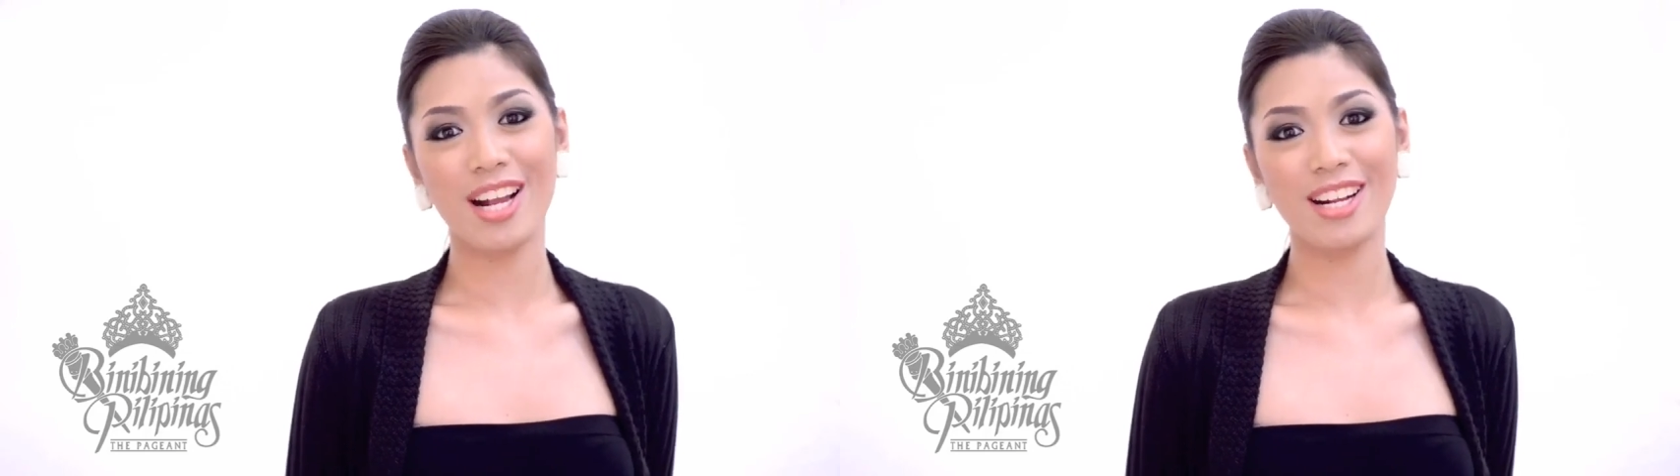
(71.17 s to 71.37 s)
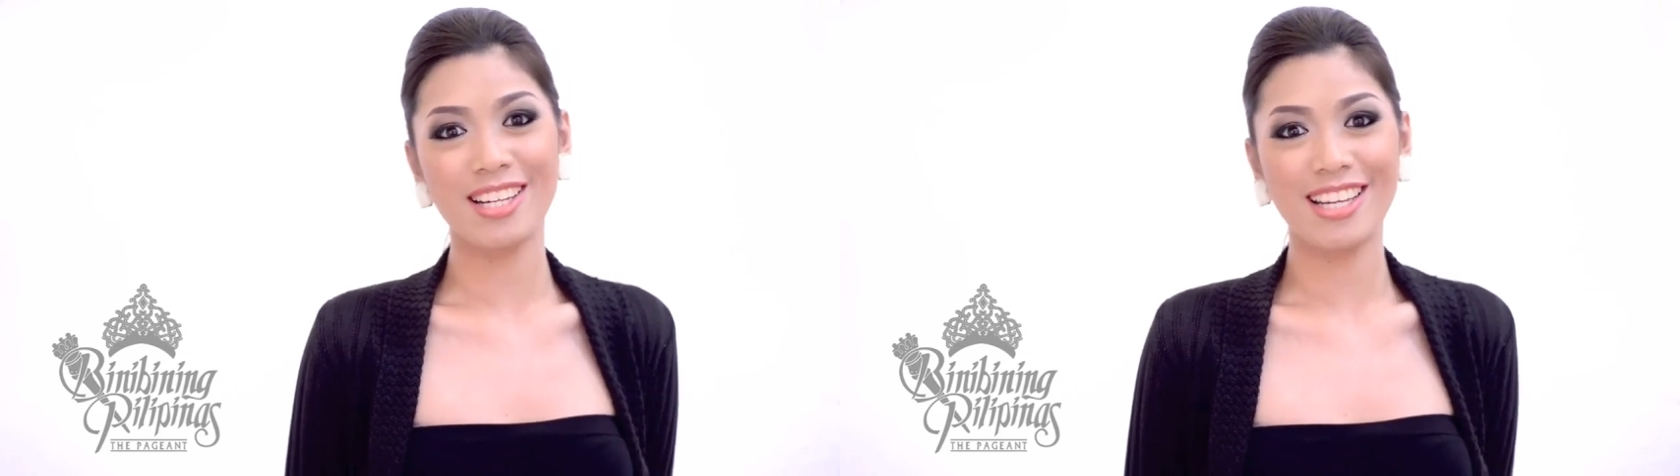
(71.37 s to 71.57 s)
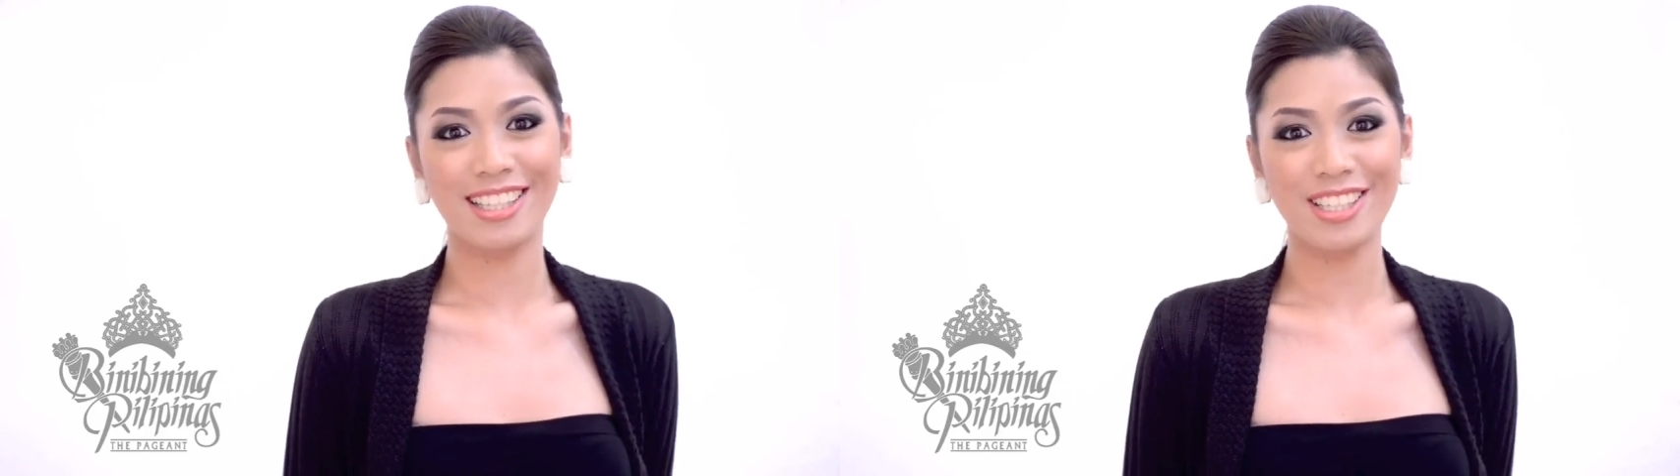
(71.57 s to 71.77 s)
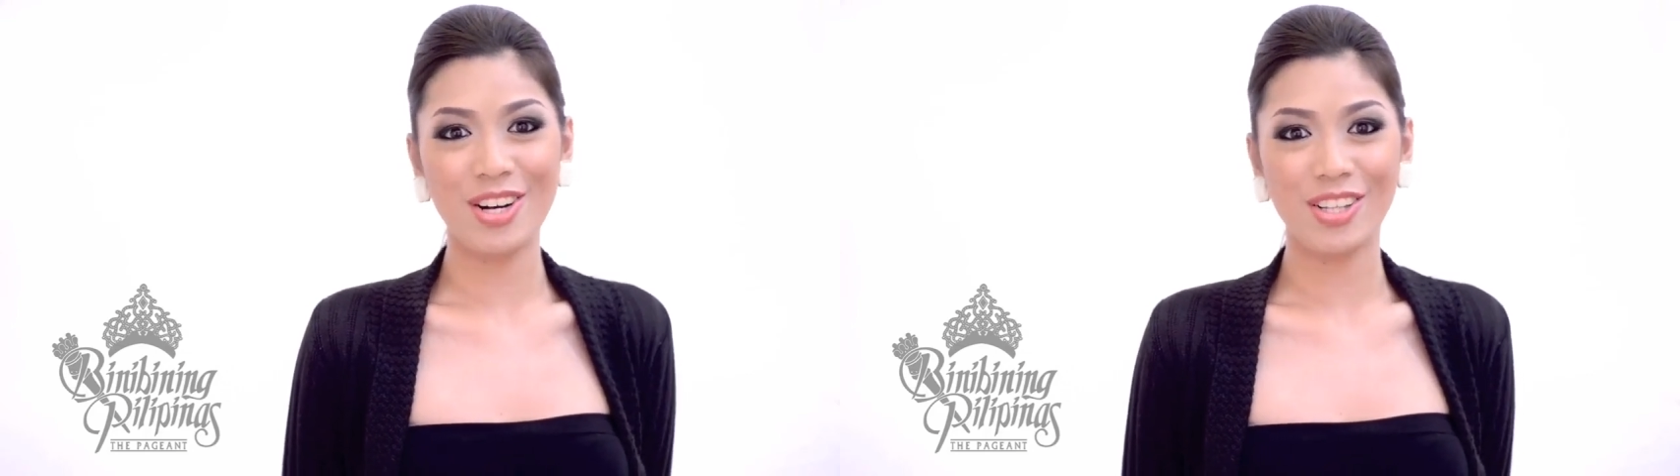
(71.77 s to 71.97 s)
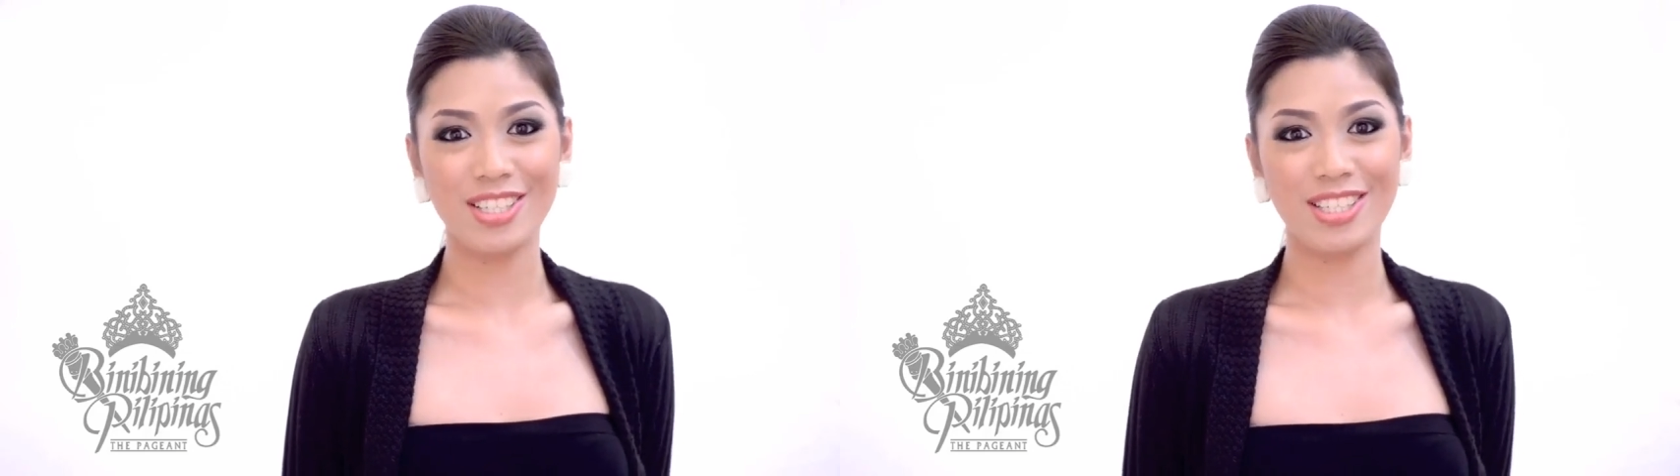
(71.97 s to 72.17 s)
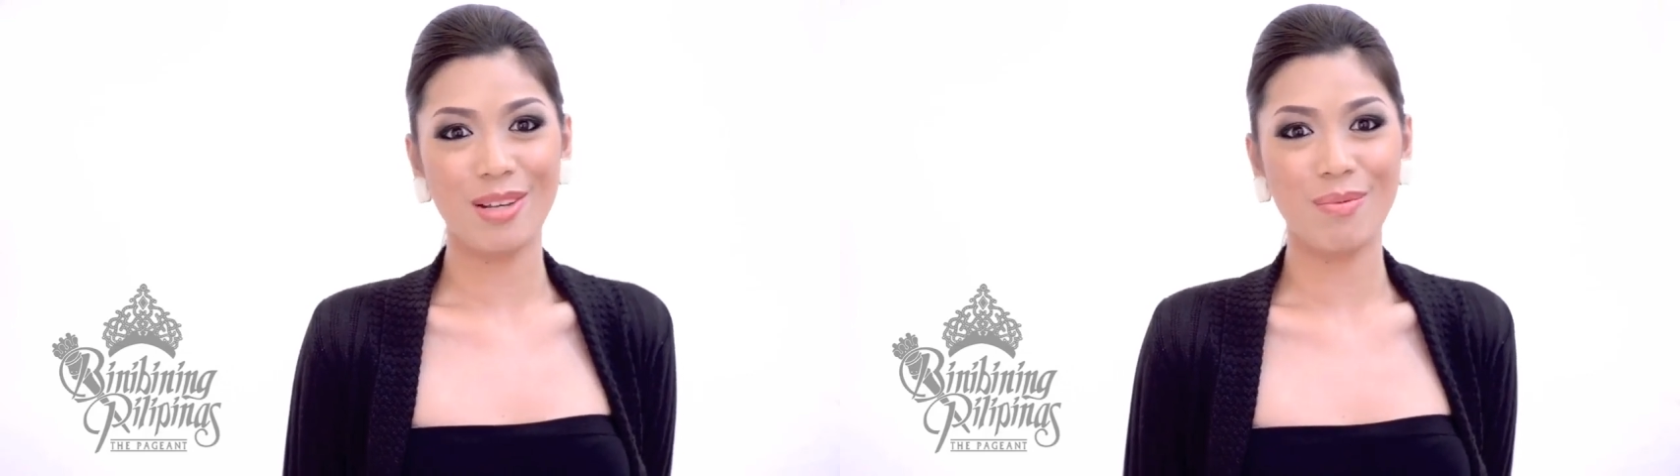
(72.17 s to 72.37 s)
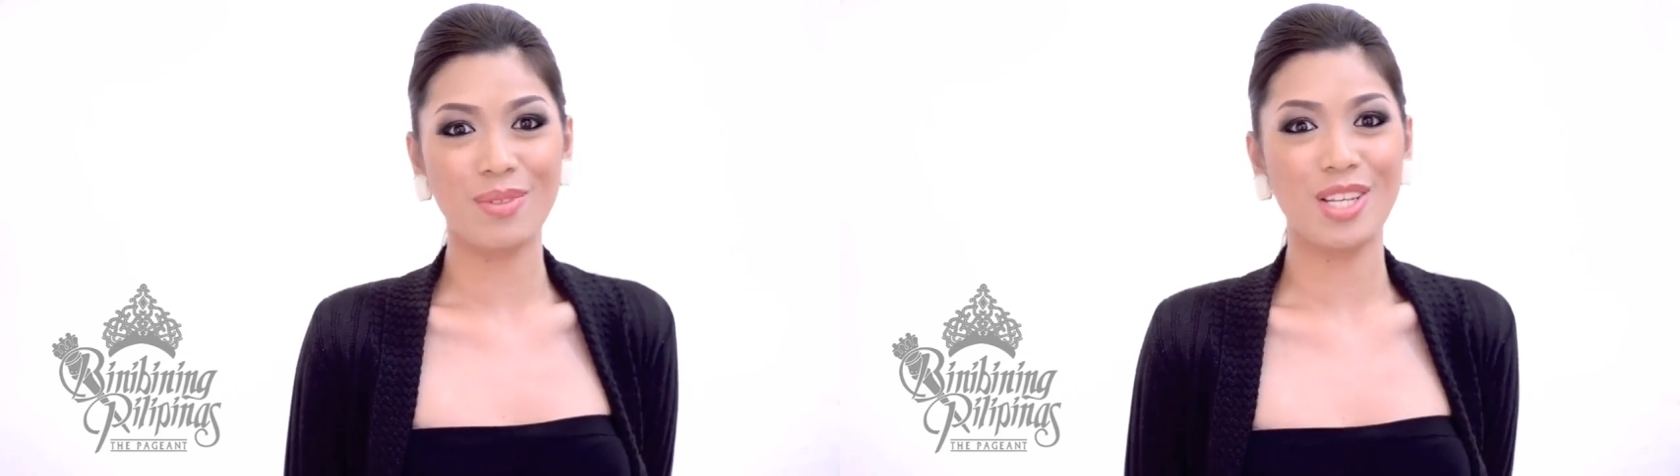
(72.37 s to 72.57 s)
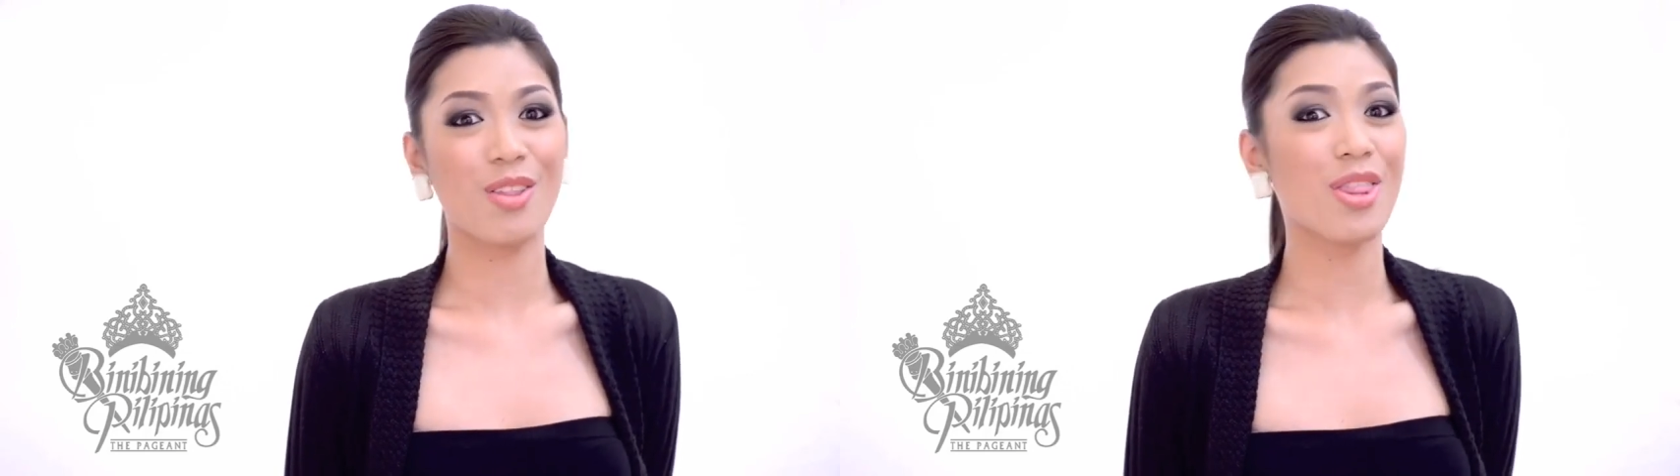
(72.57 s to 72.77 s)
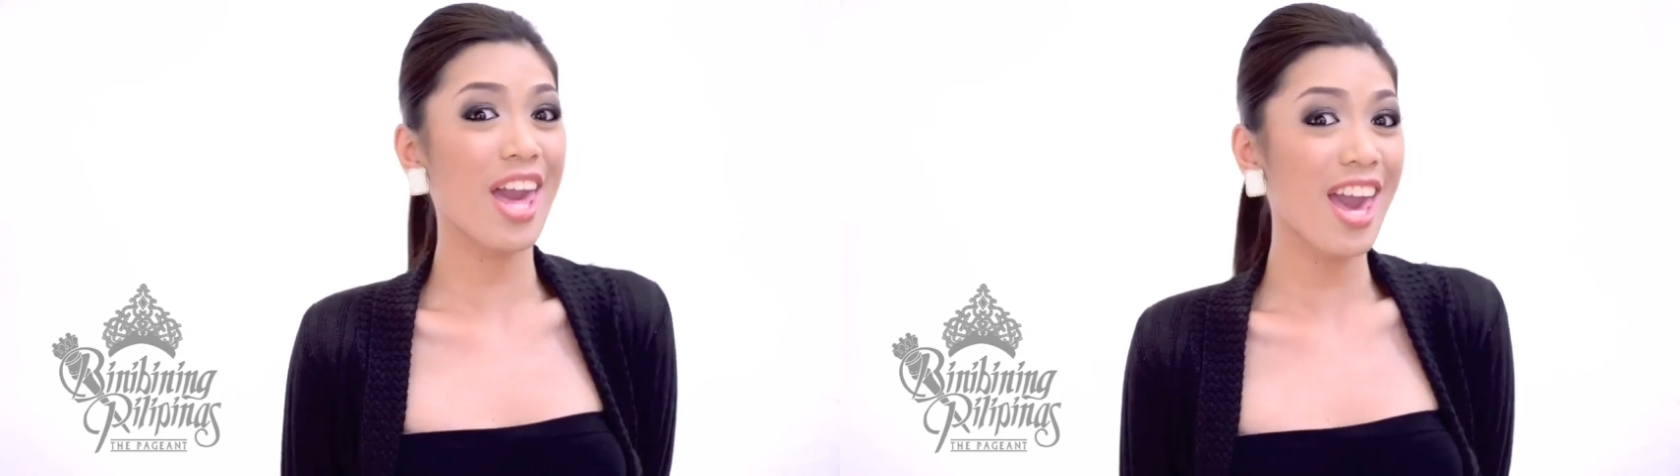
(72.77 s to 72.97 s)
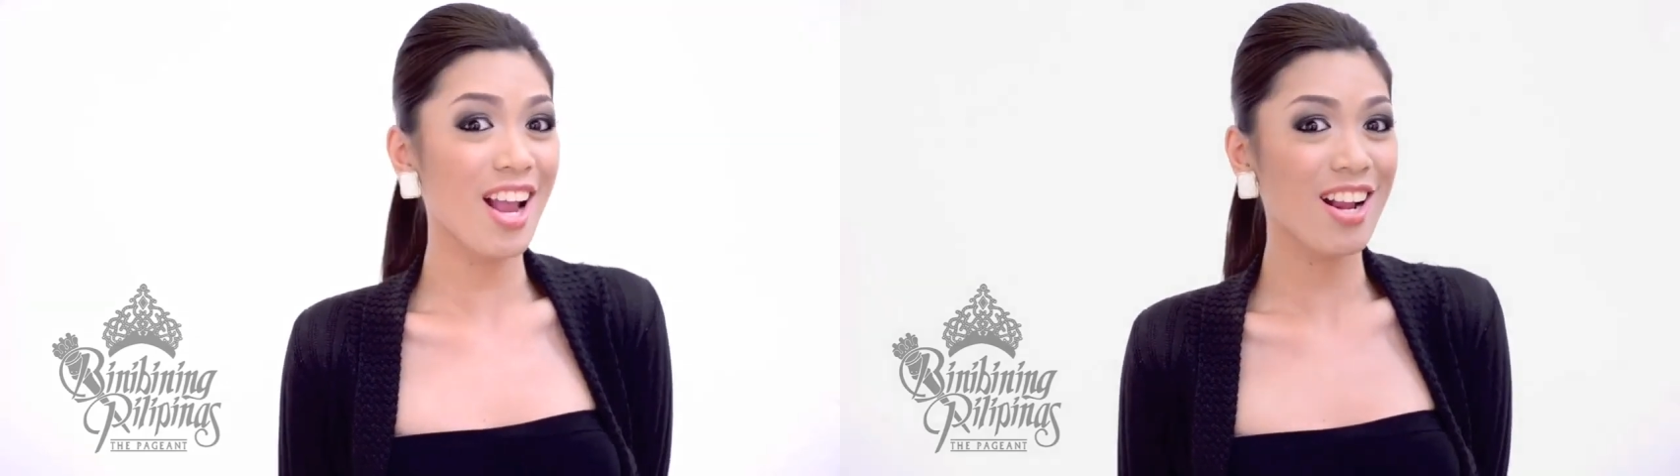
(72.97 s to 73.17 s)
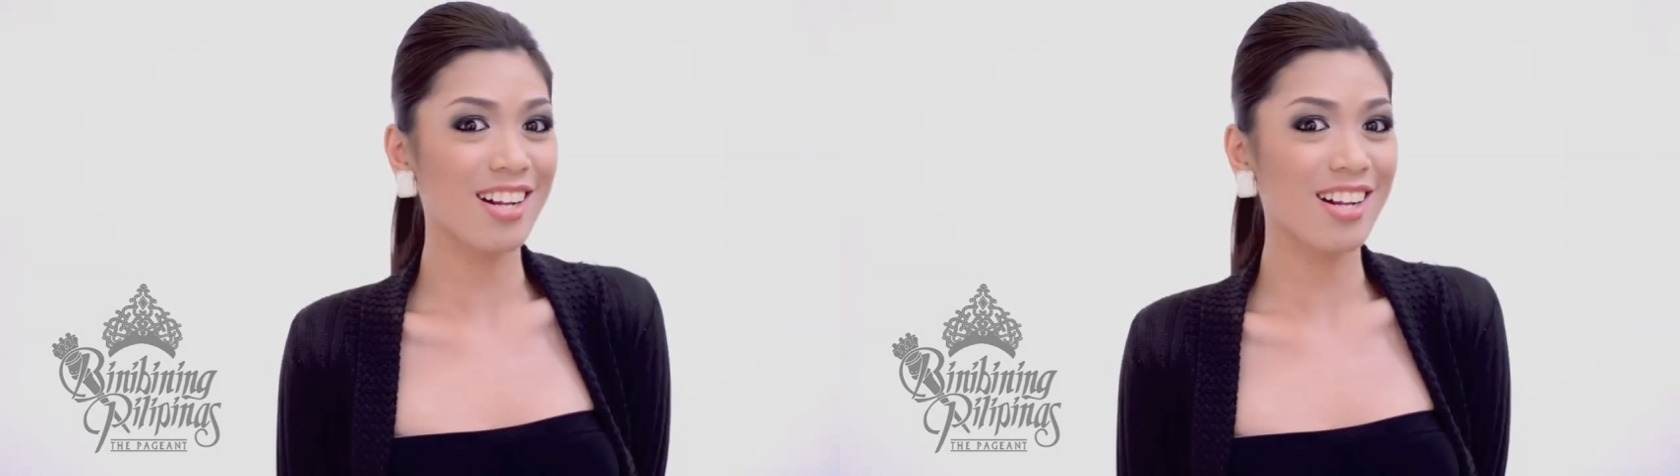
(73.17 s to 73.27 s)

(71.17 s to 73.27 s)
Araneta Coliseum. See you there!